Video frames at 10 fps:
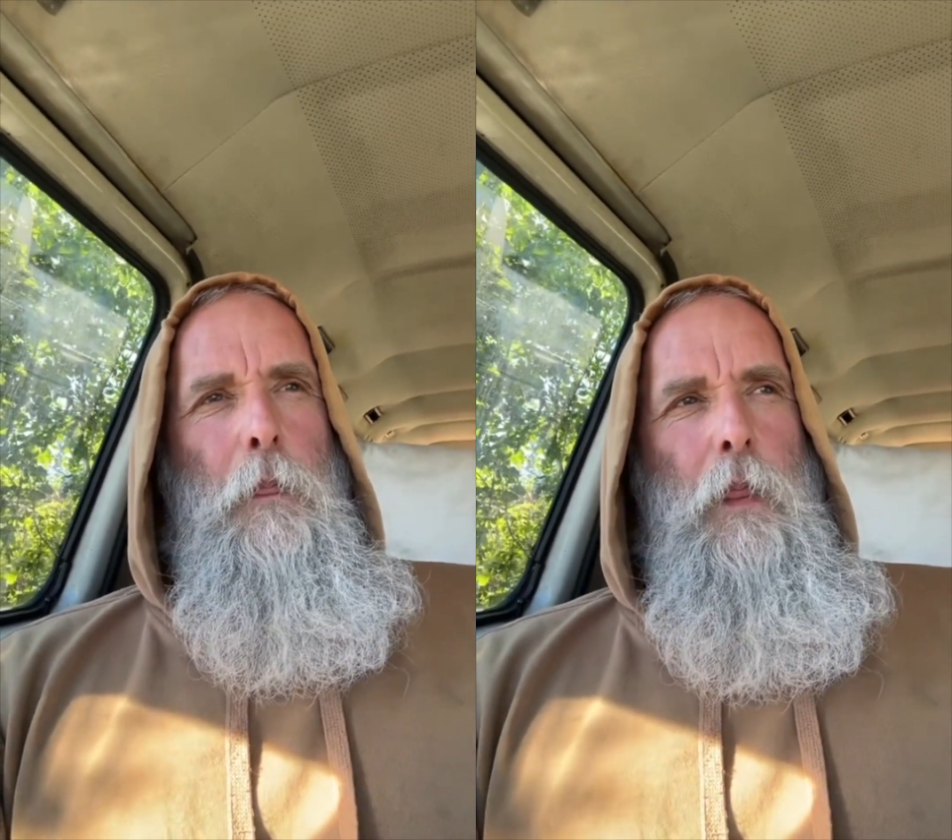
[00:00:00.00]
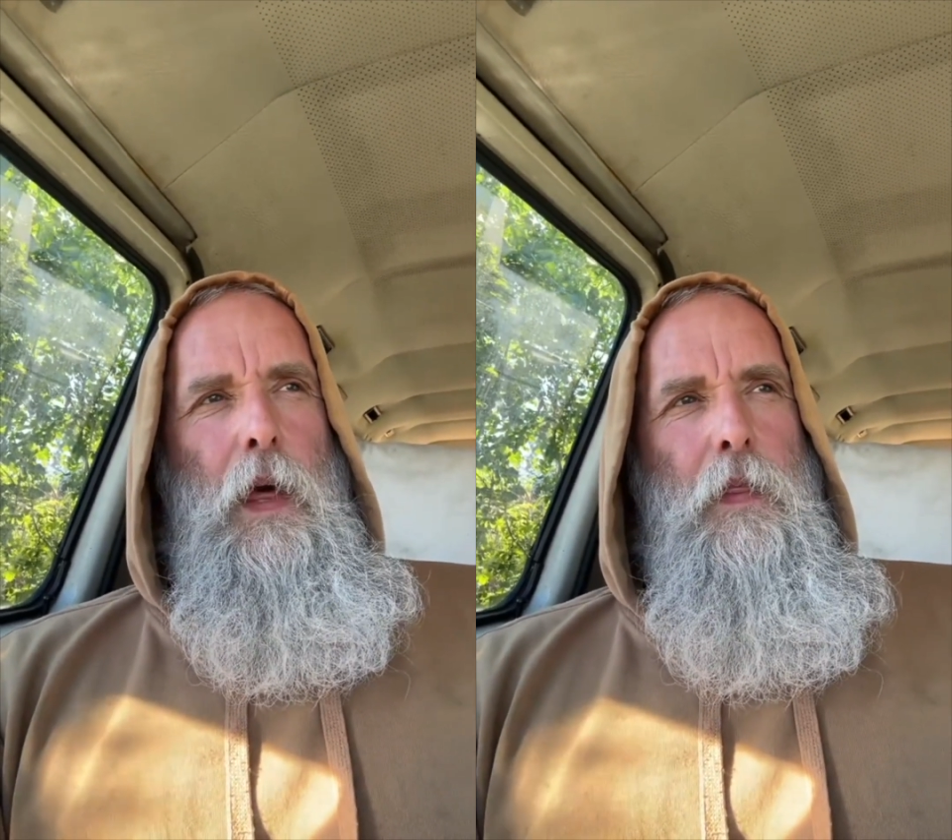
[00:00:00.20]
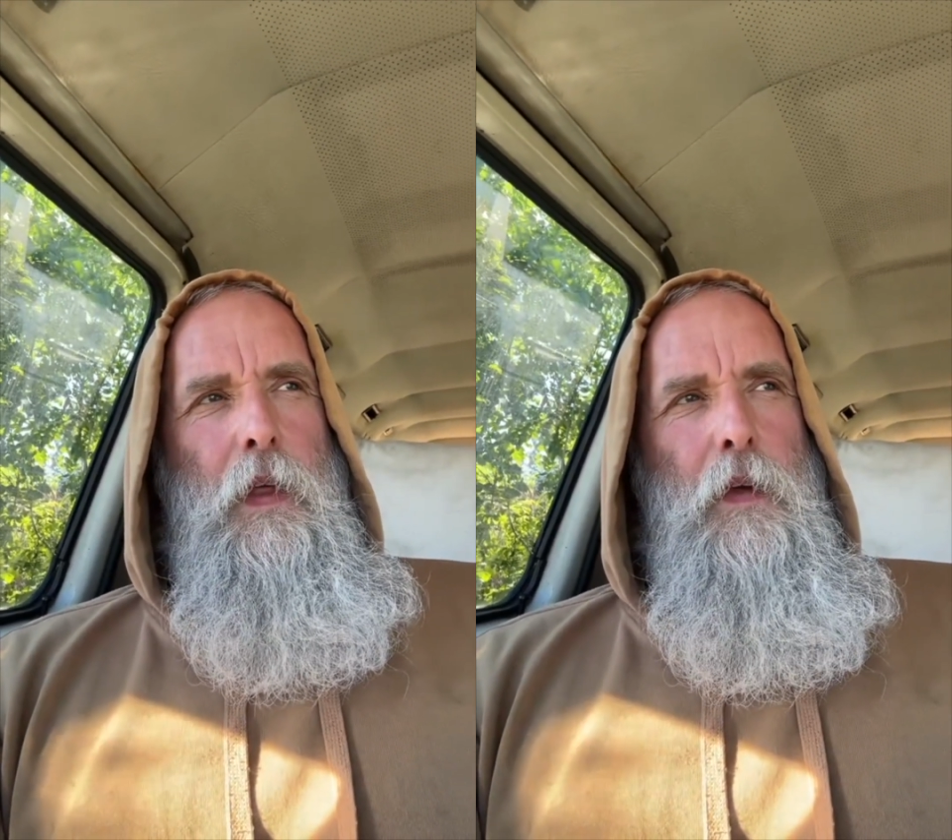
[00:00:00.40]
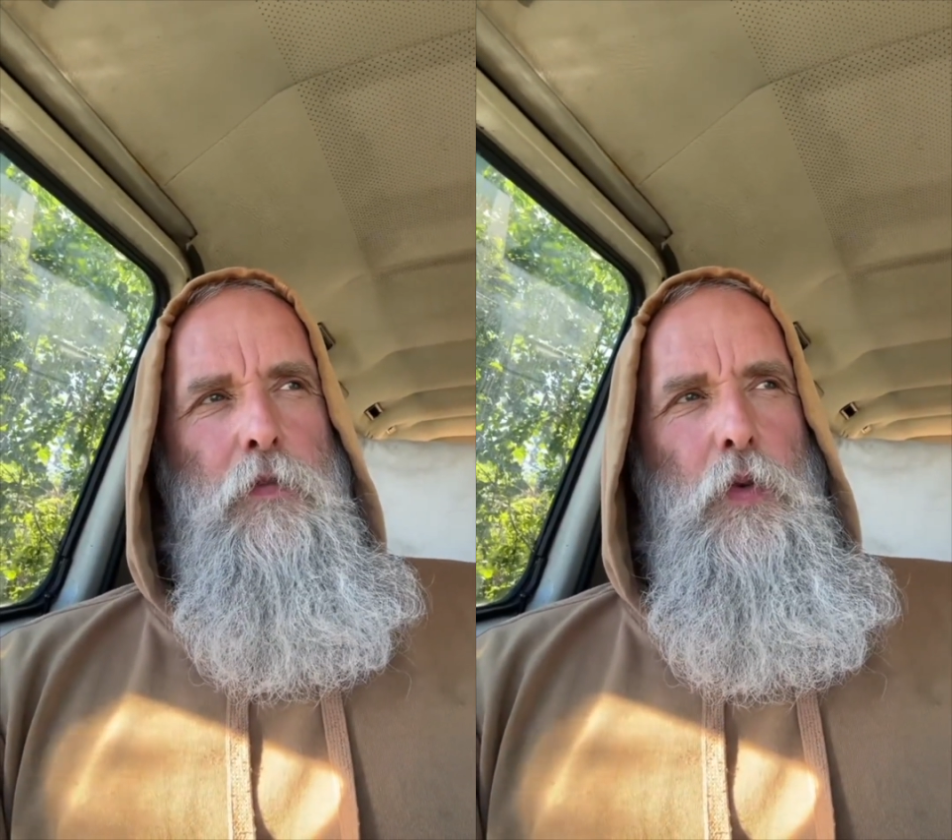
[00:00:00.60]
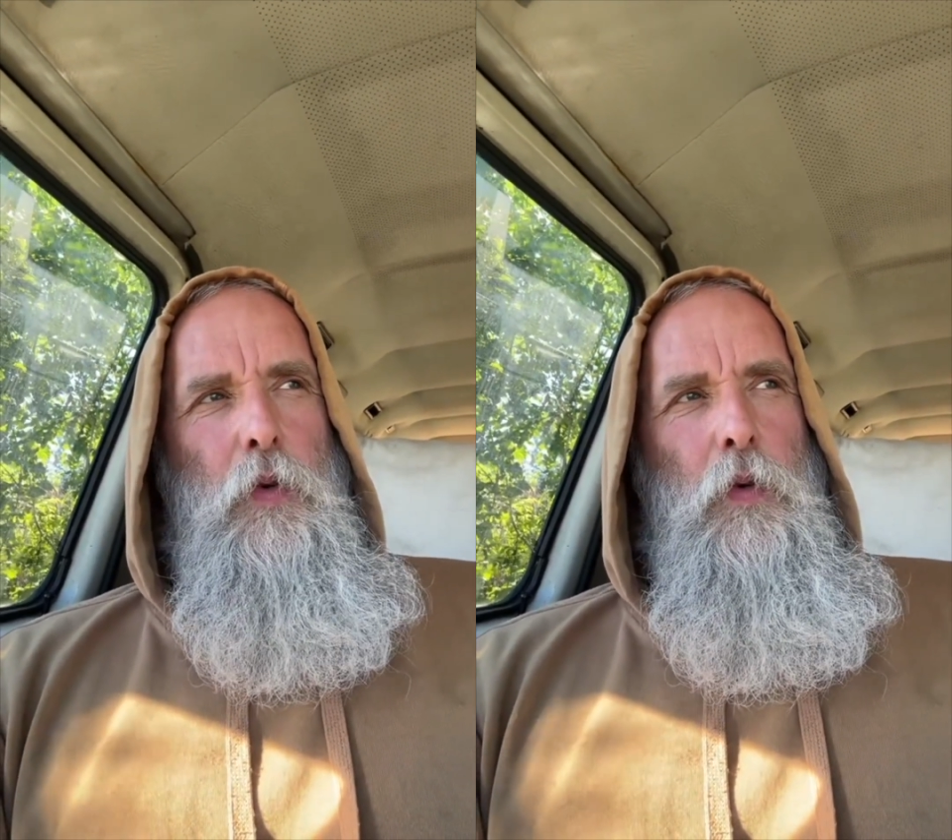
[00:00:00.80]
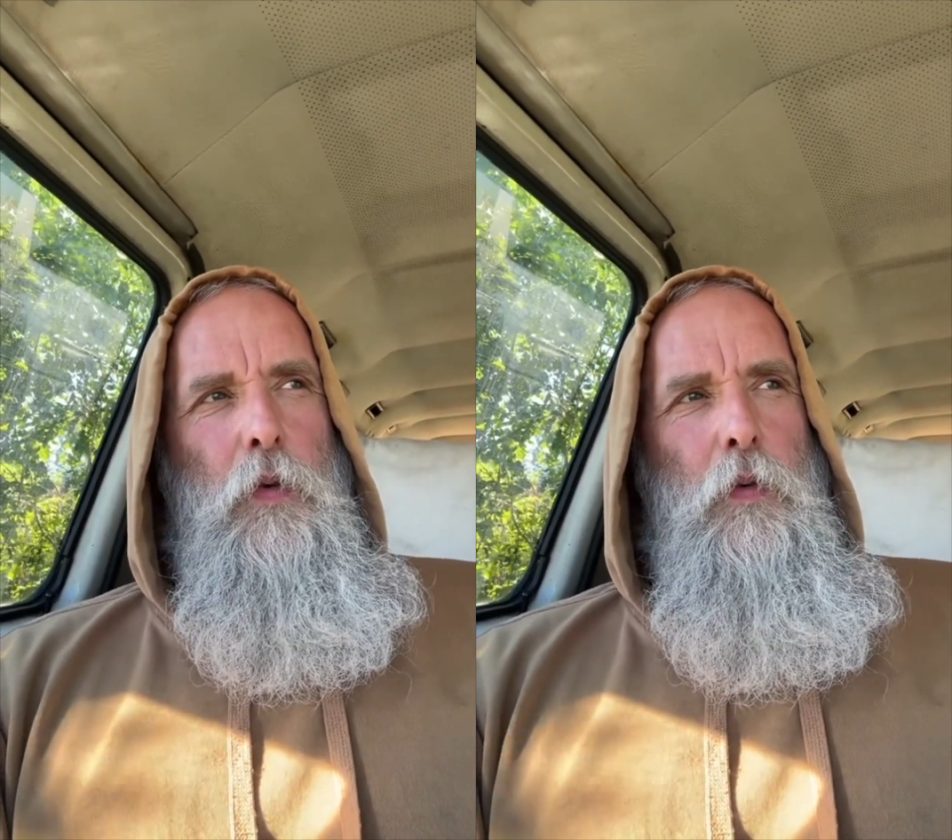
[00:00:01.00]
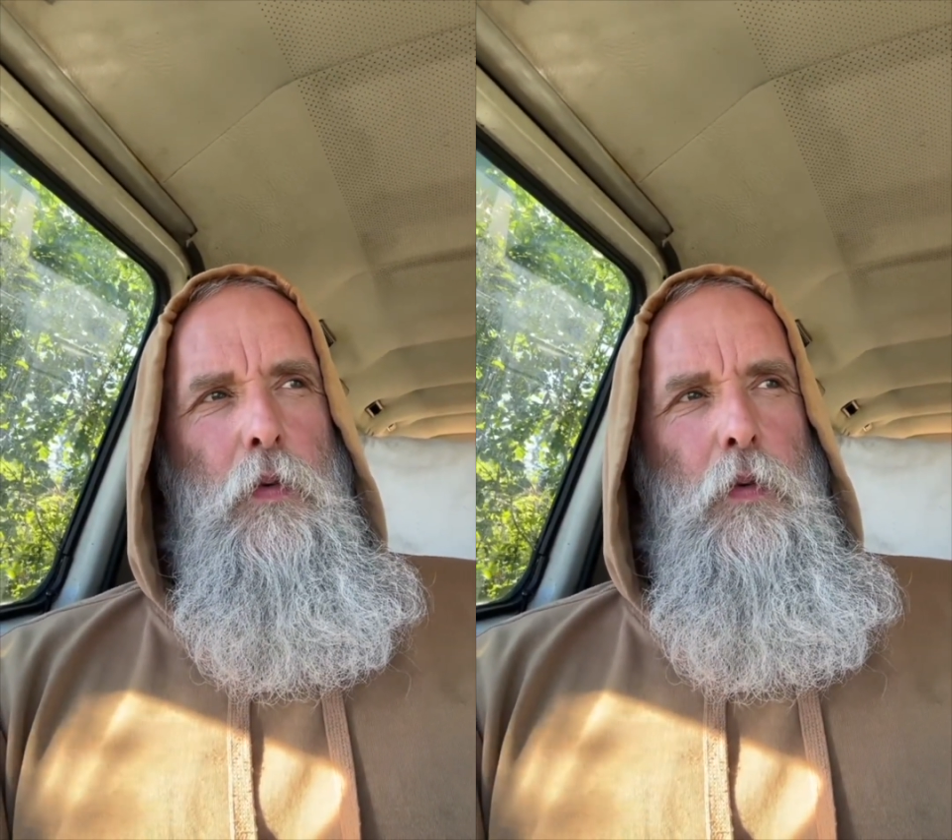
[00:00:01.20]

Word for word: and therefore